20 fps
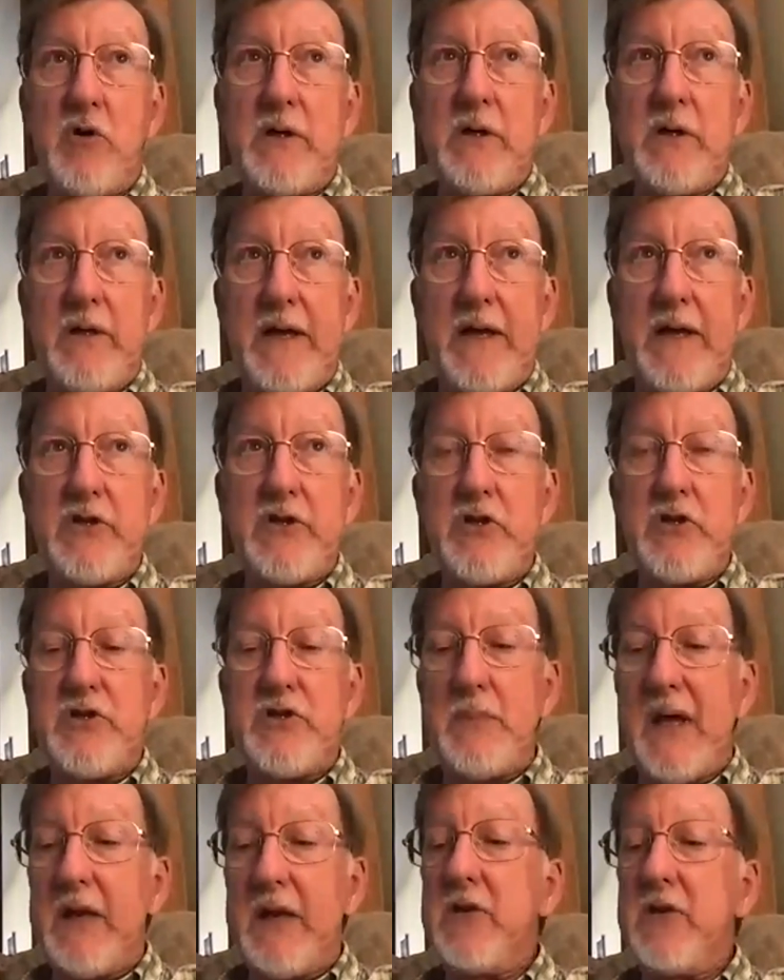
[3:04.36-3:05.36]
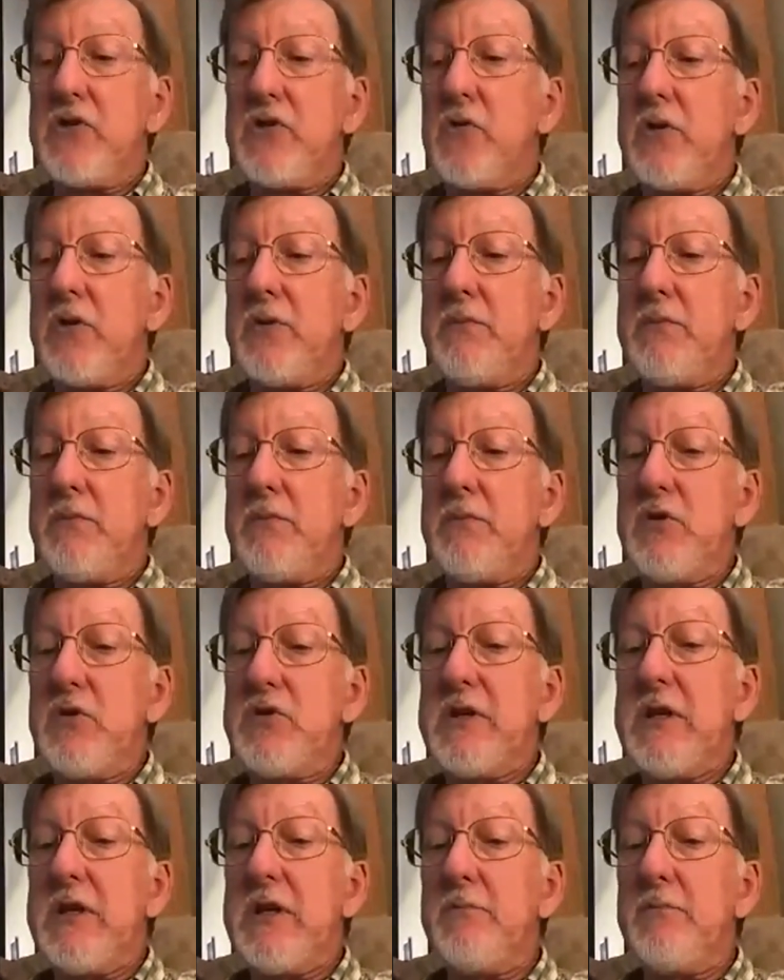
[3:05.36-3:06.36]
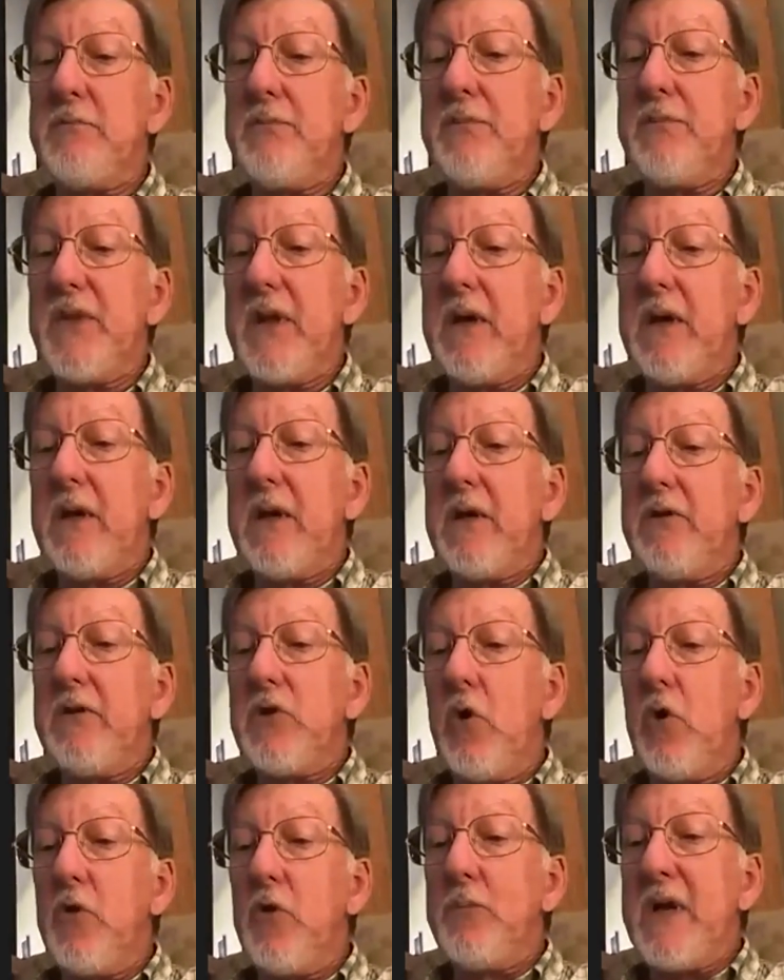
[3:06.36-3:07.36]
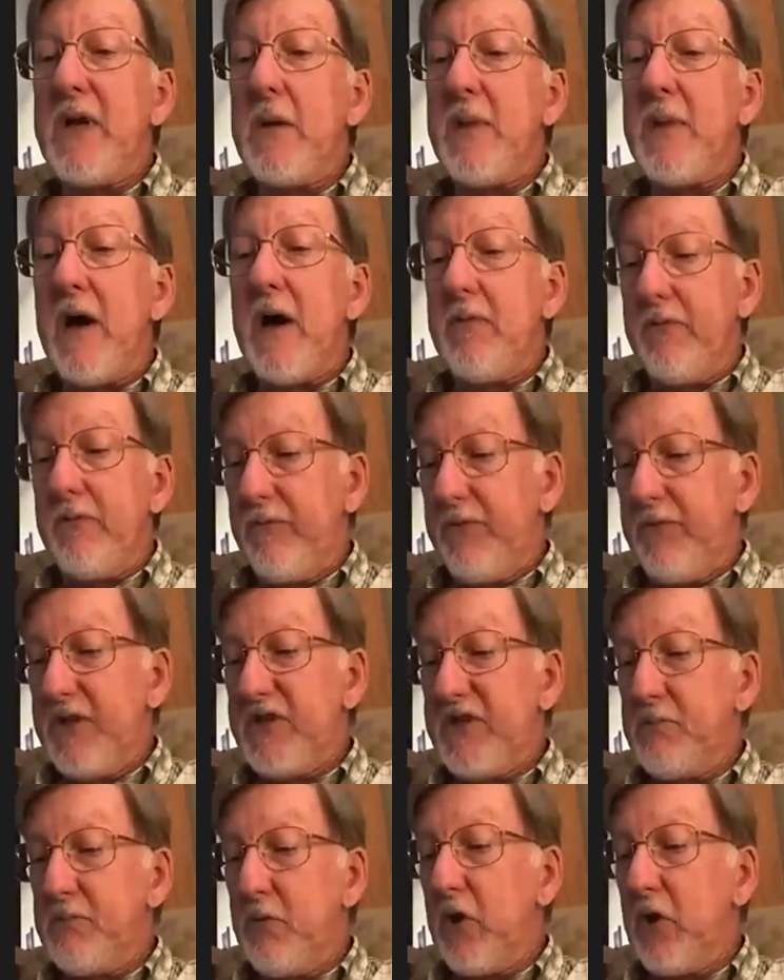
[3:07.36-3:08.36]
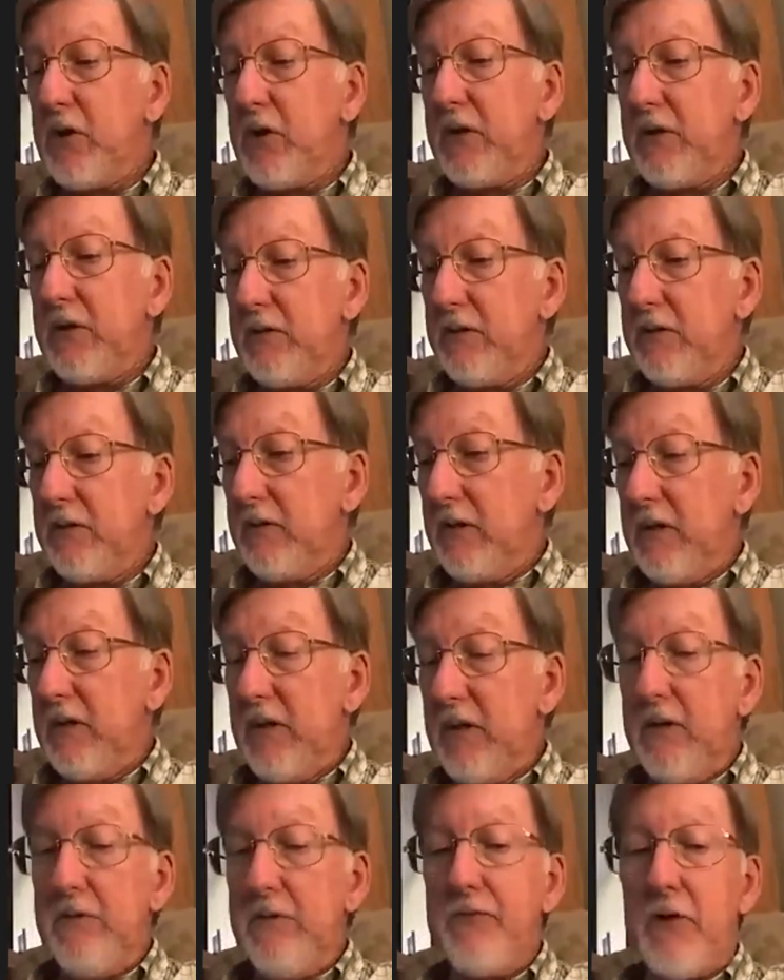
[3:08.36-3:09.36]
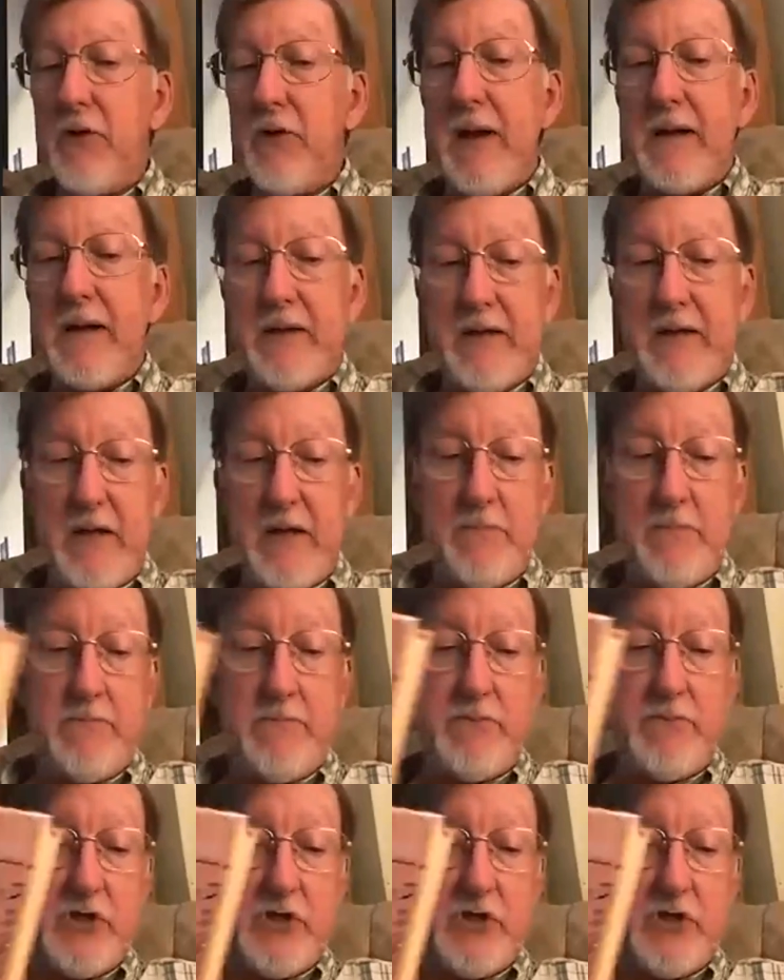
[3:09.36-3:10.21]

a collections manager at the museum, told me about this book, Frank M.